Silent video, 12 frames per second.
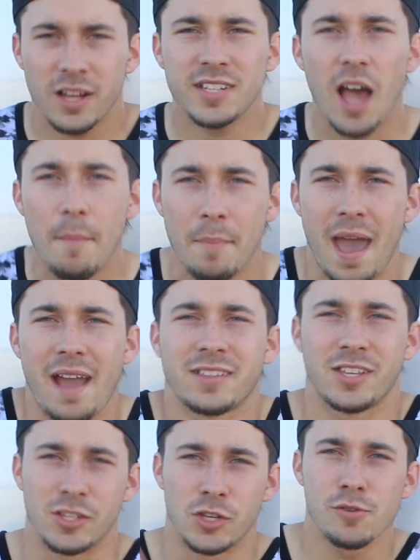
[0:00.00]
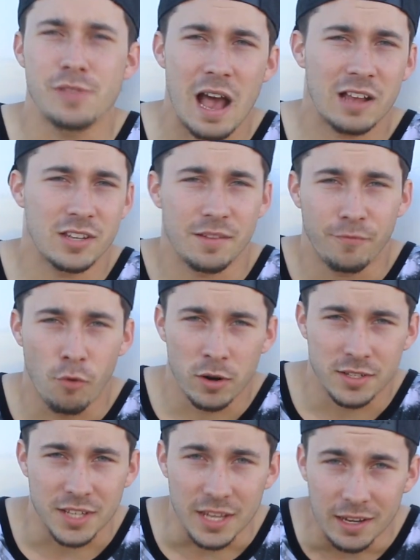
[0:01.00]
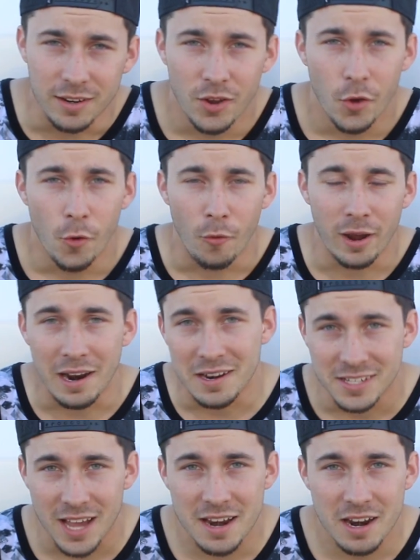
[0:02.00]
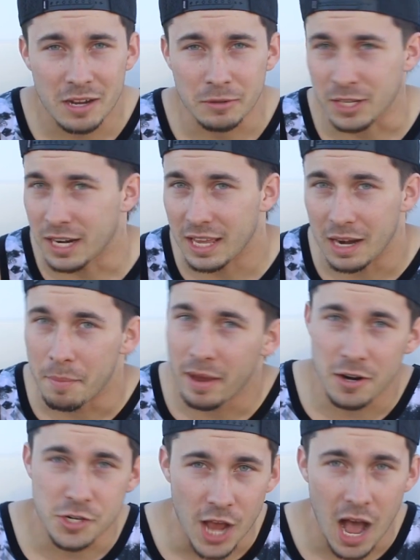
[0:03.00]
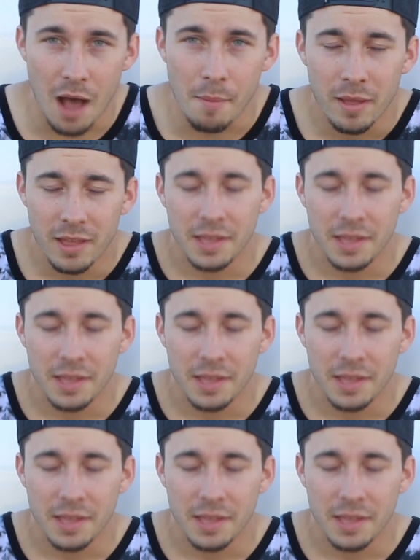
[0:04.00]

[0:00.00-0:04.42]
let's hop back to 2014 when I decided I was gonna get a better job